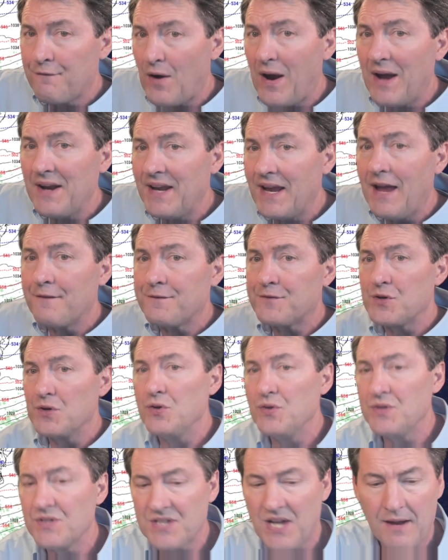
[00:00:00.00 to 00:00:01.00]
Friday
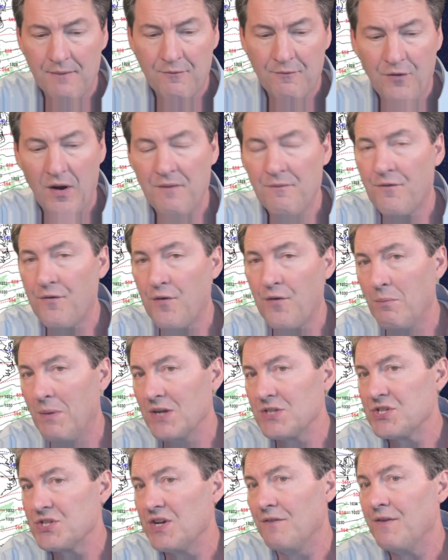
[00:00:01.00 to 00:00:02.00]
afternoon timeframe for
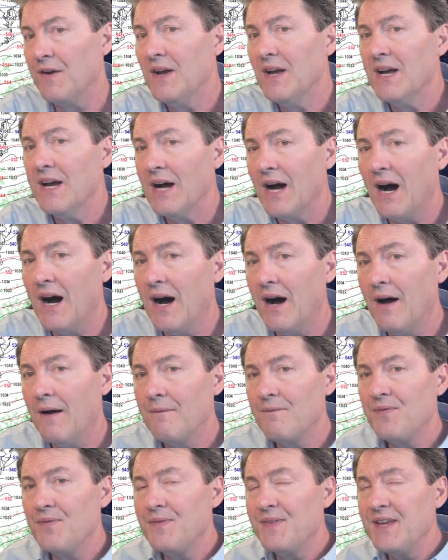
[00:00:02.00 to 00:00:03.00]
much of
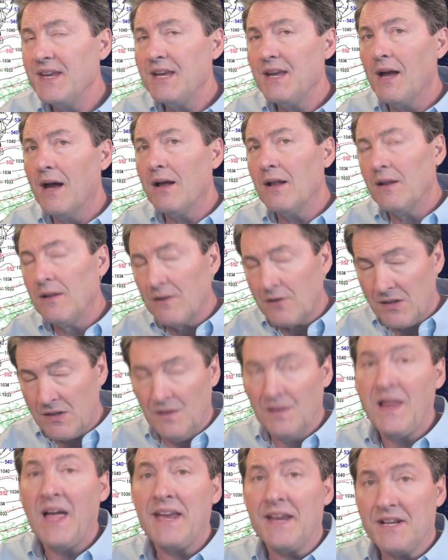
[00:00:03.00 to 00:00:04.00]
the
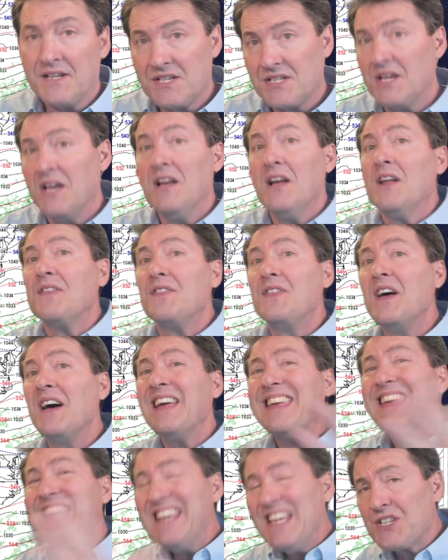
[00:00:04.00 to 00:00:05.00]
lakes.
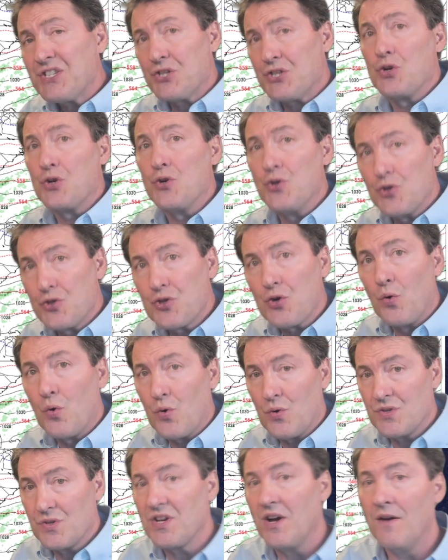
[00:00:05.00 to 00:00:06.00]
The eastern
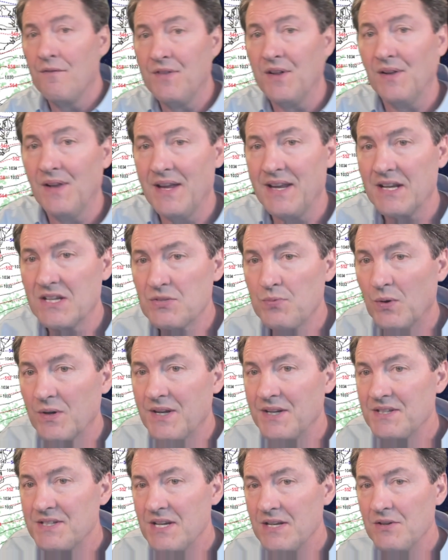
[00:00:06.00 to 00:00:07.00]
shores of the lakes will
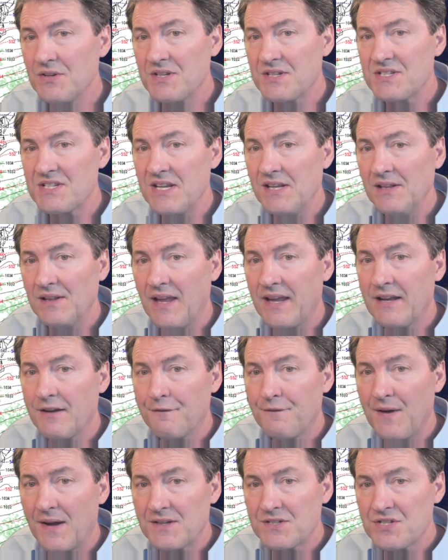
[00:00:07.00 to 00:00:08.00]
continue to see lake
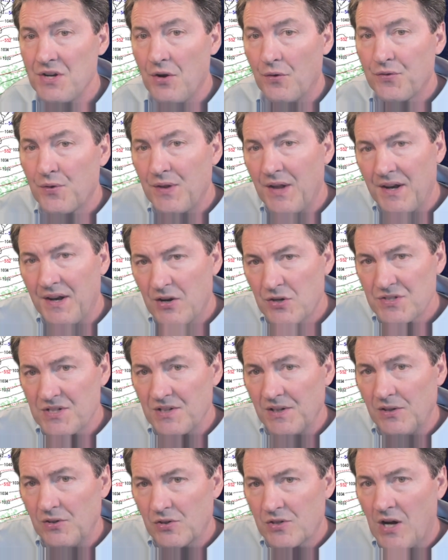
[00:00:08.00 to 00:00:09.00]
effect snow through then.
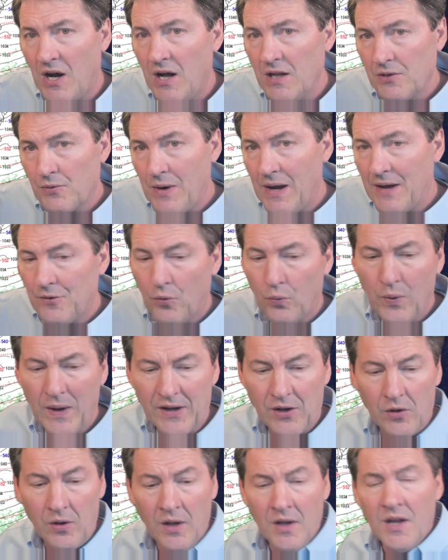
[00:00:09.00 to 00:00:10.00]
Here's a little Colorado
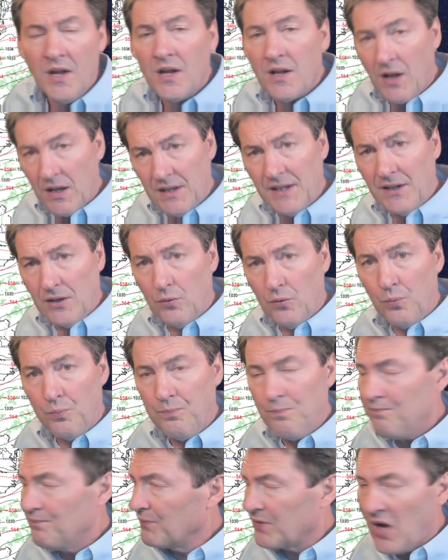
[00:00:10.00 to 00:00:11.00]
wiggle, a
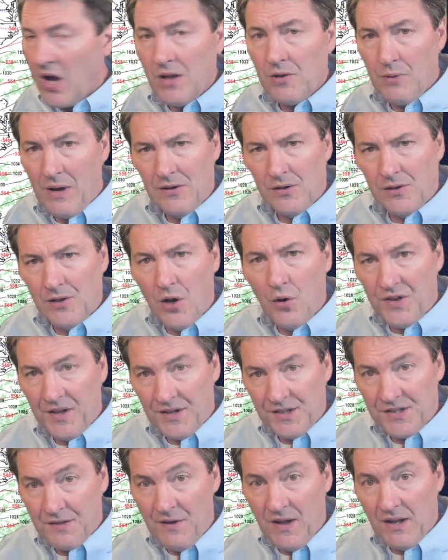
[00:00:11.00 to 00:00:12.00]
little Colorado low
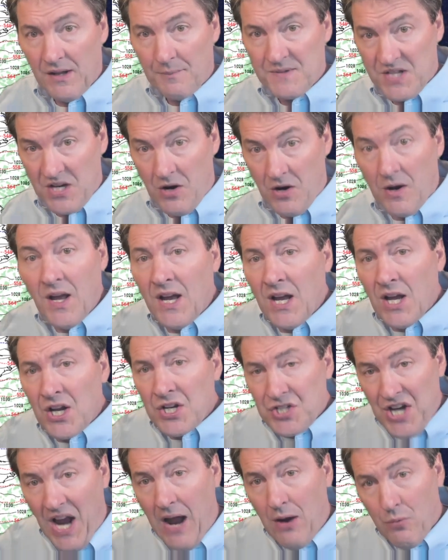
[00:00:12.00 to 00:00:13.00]
that develops here.
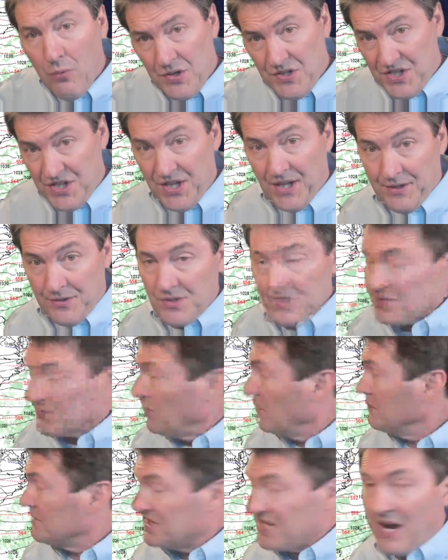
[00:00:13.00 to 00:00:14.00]
Showers,
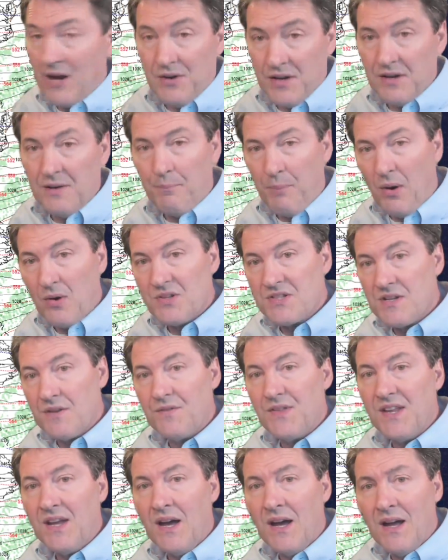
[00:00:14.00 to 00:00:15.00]
thunderstorms down into parts
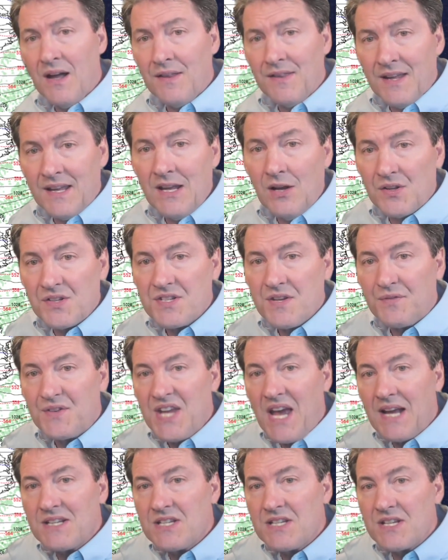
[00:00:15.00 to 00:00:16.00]
of the hills of
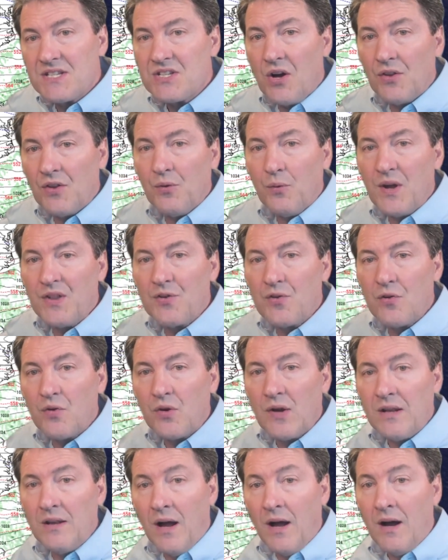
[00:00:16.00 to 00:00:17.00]
Texas, all the way
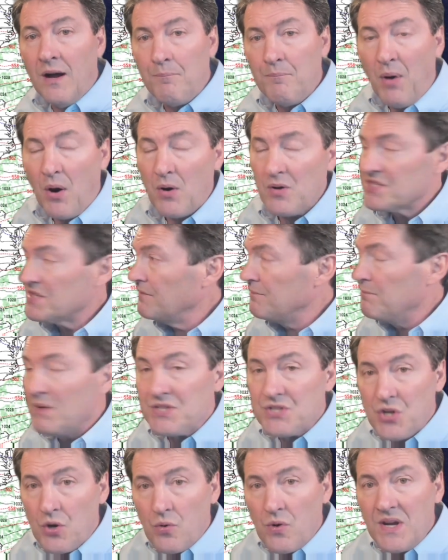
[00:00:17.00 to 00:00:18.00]
through parts of
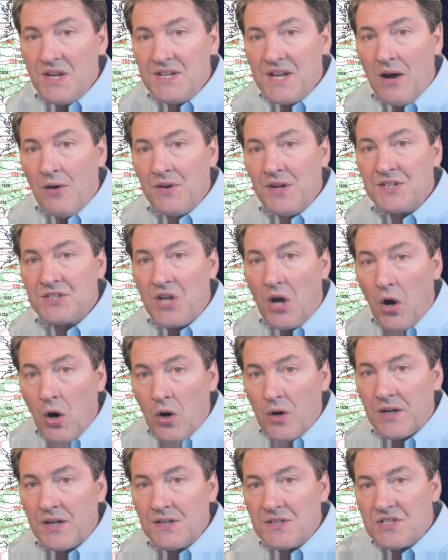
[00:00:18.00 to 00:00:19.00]
Missouri, down into
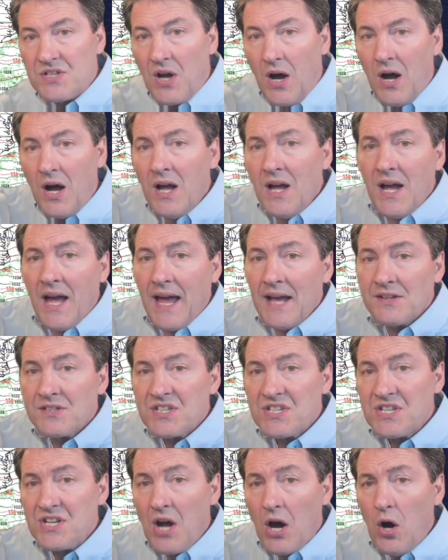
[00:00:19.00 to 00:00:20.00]
Arkansas,
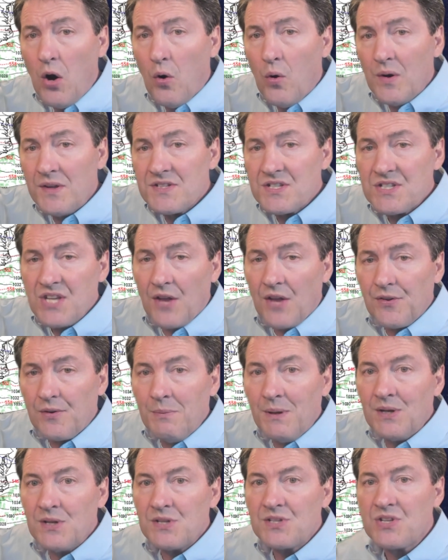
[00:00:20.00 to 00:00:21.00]
and snow in
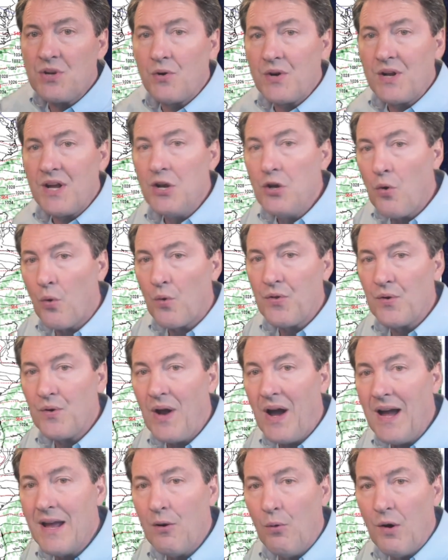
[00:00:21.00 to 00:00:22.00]
southern Minnesota and
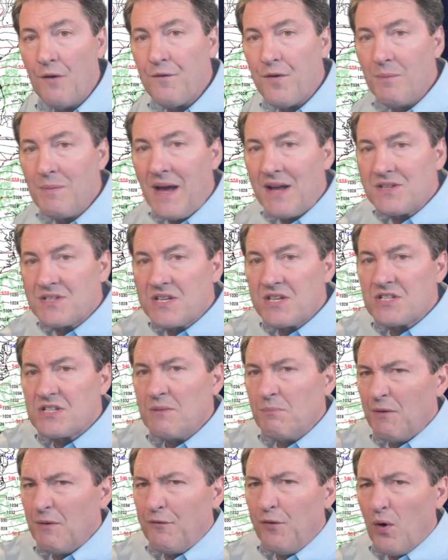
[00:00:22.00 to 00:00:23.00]
northern Iowa from that
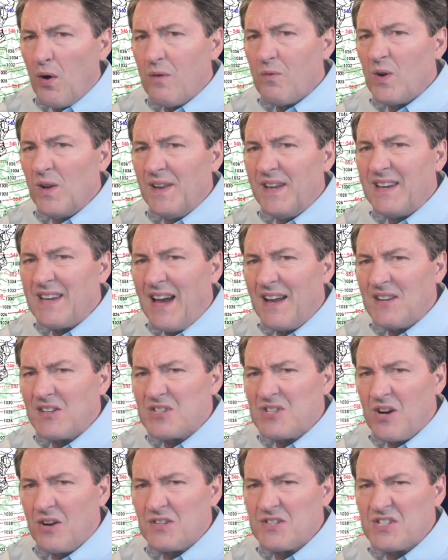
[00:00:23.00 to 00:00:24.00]
system before it really kind
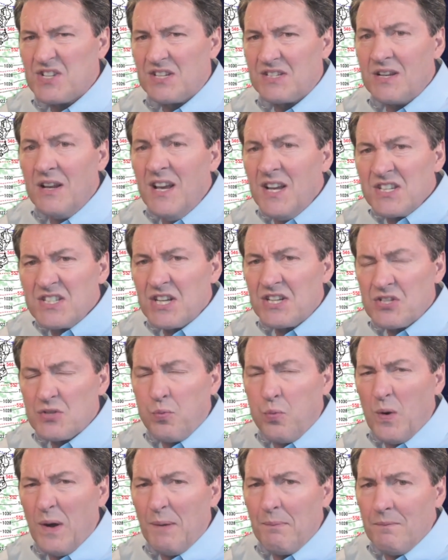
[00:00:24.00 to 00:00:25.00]
of starts
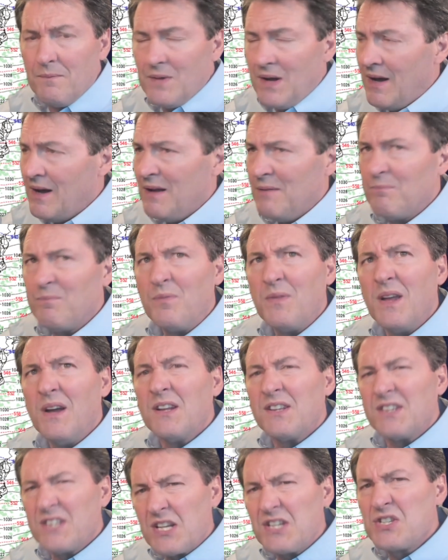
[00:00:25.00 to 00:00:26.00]
to
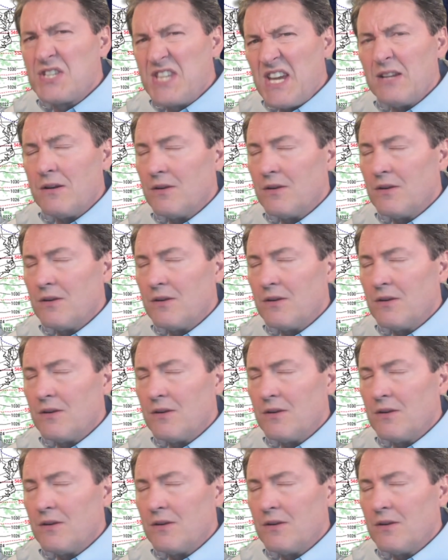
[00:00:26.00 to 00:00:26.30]
to